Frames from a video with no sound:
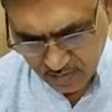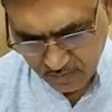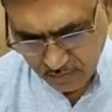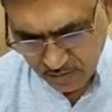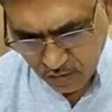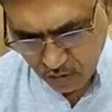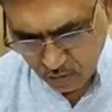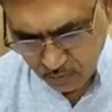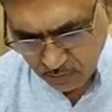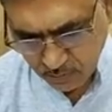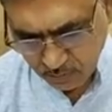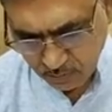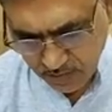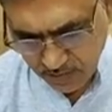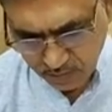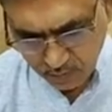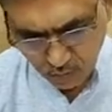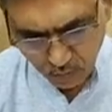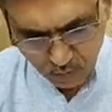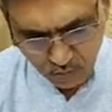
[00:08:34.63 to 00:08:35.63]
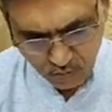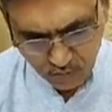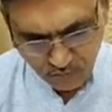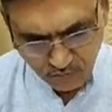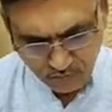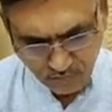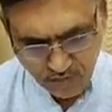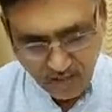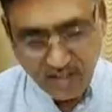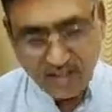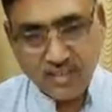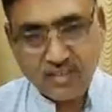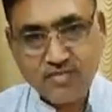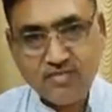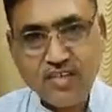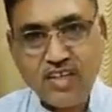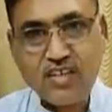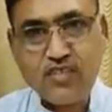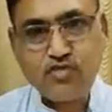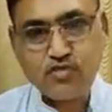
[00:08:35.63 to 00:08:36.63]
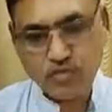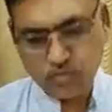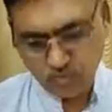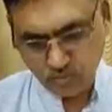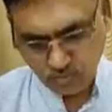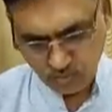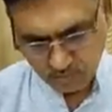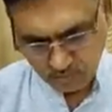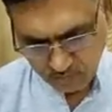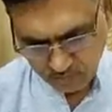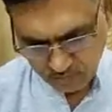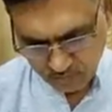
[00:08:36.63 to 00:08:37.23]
But human beings lose faith very soon.